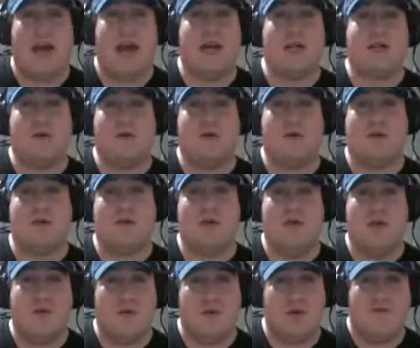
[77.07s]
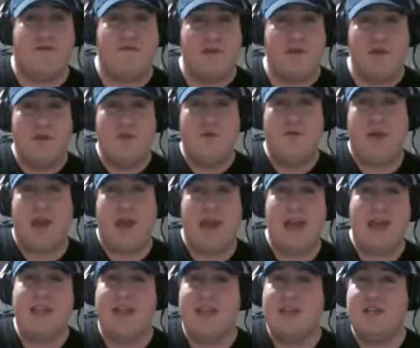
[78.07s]
Also, too, if you pay
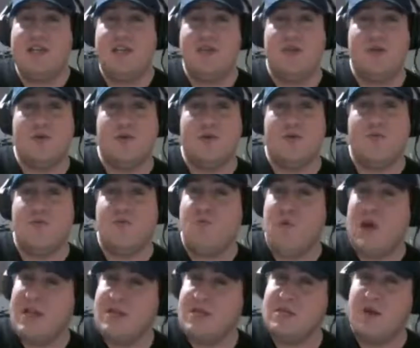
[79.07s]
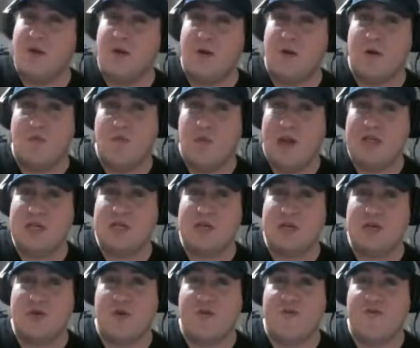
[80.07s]
attention to wrestling
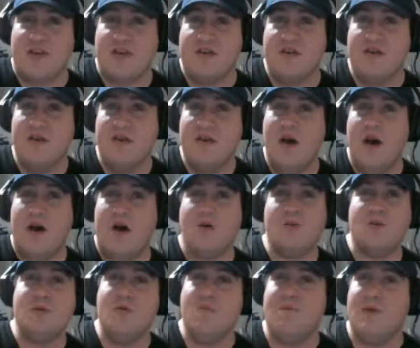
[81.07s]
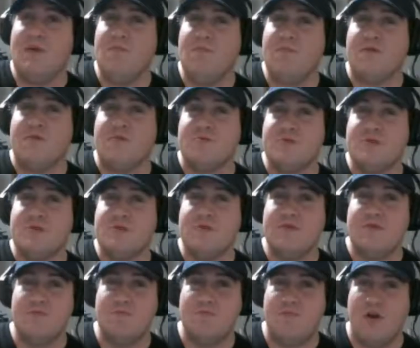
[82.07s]
trivia, also members,
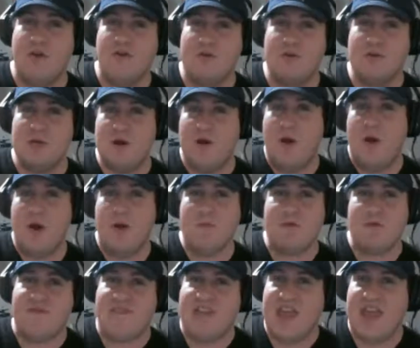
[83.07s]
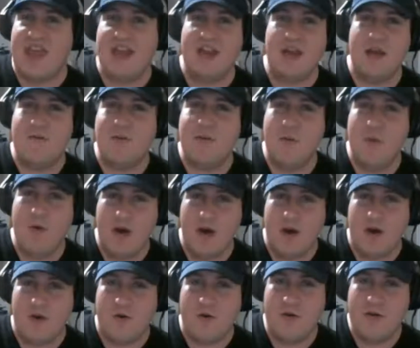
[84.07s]
brothers in arms of the
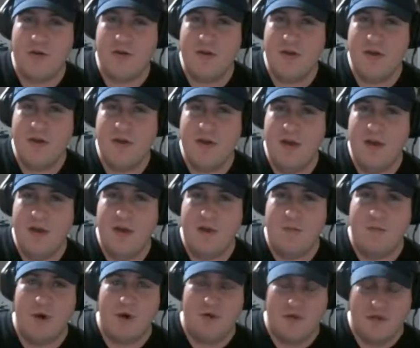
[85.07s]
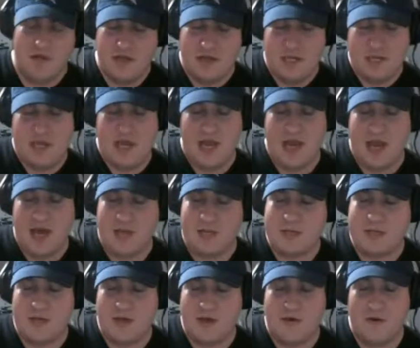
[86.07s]
NWO, both of these guys.
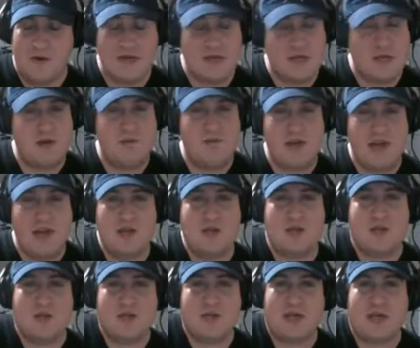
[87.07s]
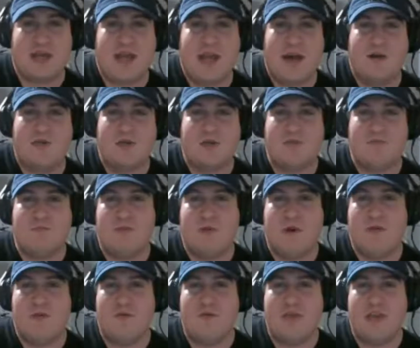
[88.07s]
So it's going to be interesting how this
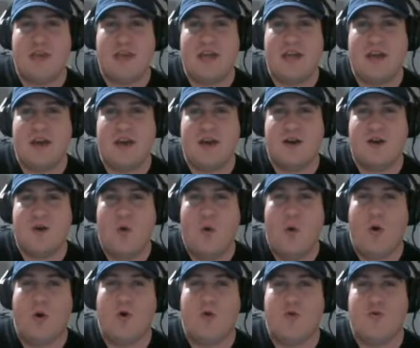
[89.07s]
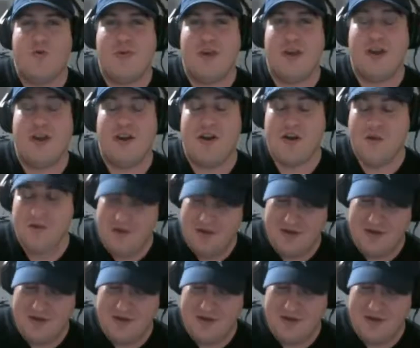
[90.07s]
brotherly quarrel will go.